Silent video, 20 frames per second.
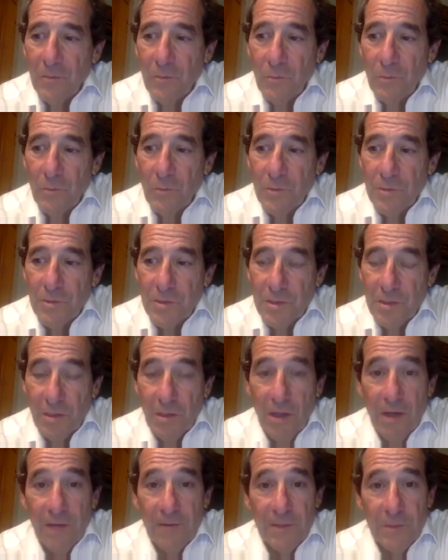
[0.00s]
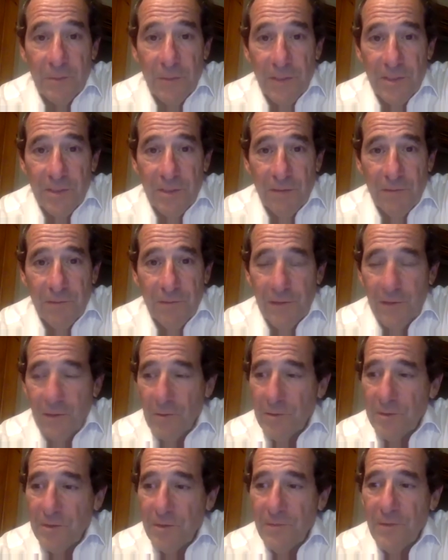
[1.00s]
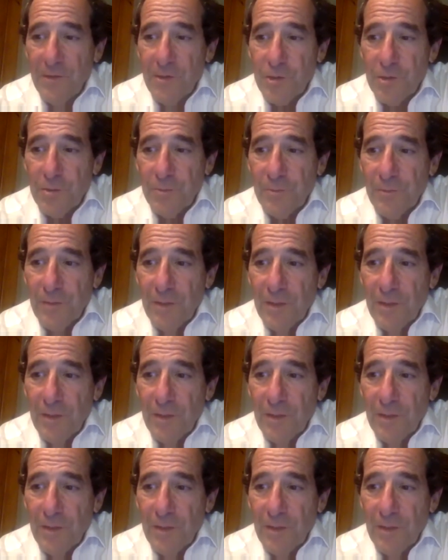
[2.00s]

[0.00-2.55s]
which is a lot of it's based on fear and division